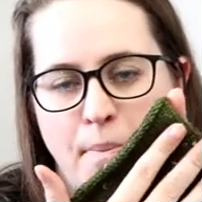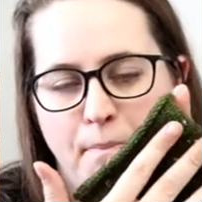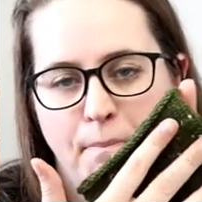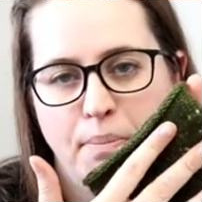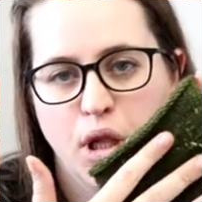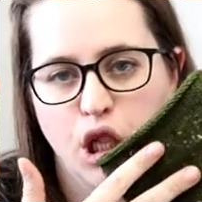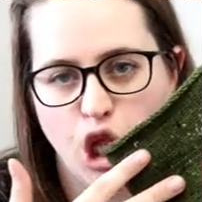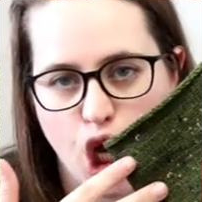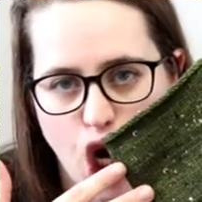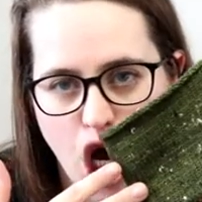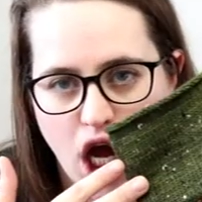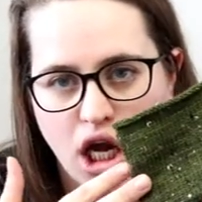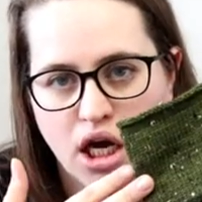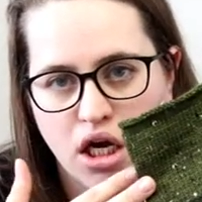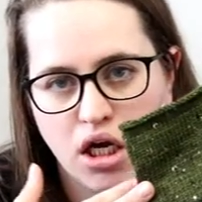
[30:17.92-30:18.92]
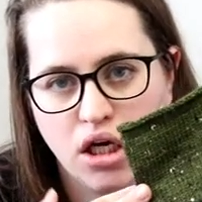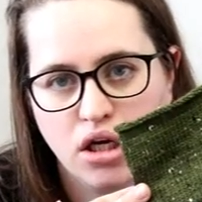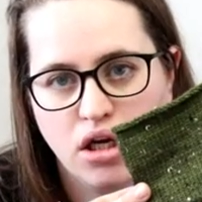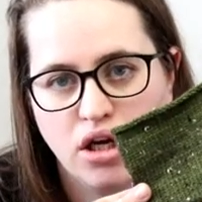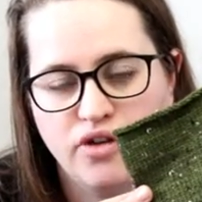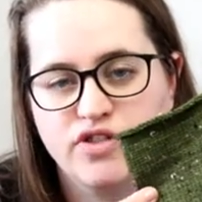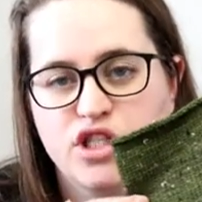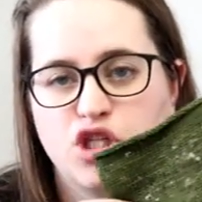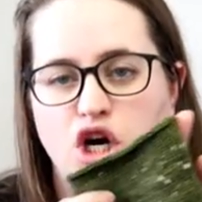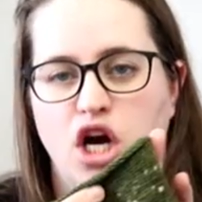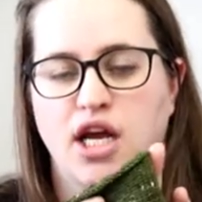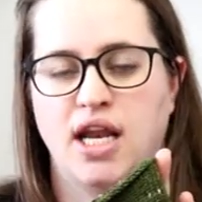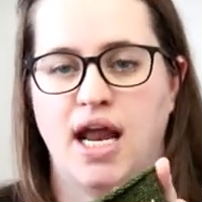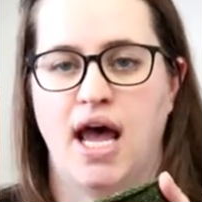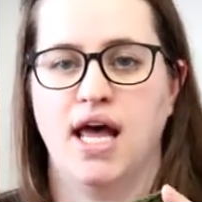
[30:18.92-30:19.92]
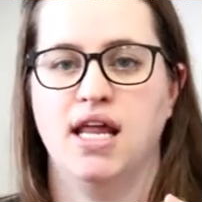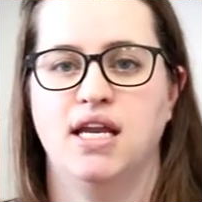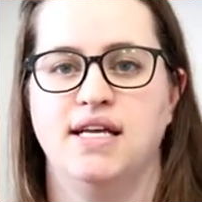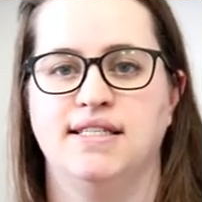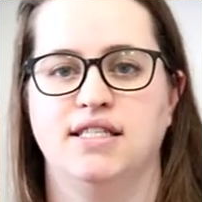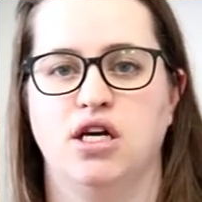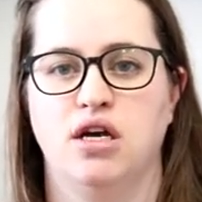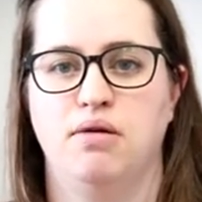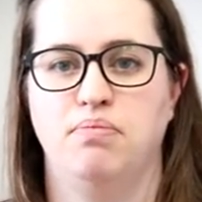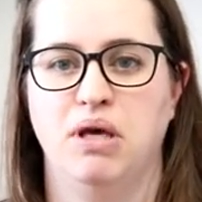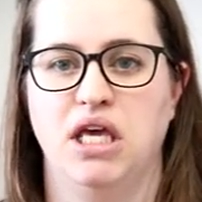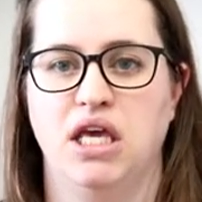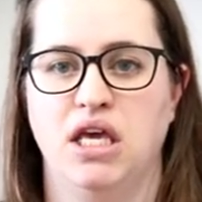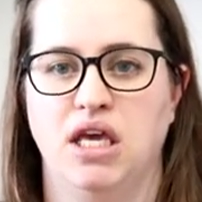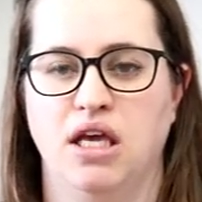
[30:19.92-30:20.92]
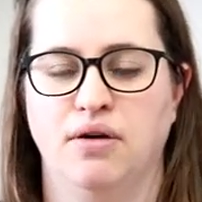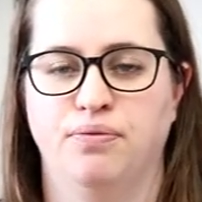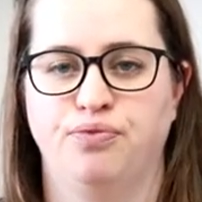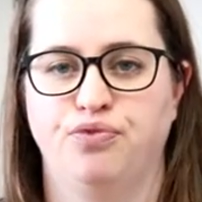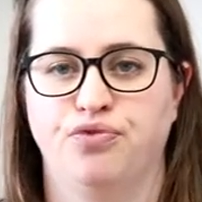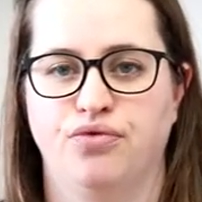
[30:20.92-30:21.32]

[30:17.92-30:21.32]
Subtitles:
block of stockinette is gonna be,